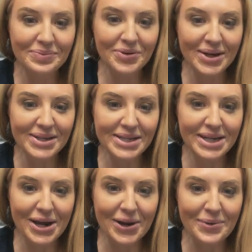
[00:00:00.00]
You guys
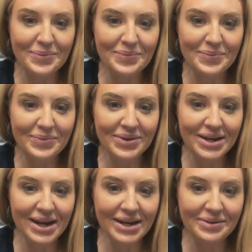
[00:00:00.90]
take care.
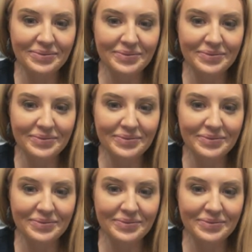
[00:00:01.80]
Good night.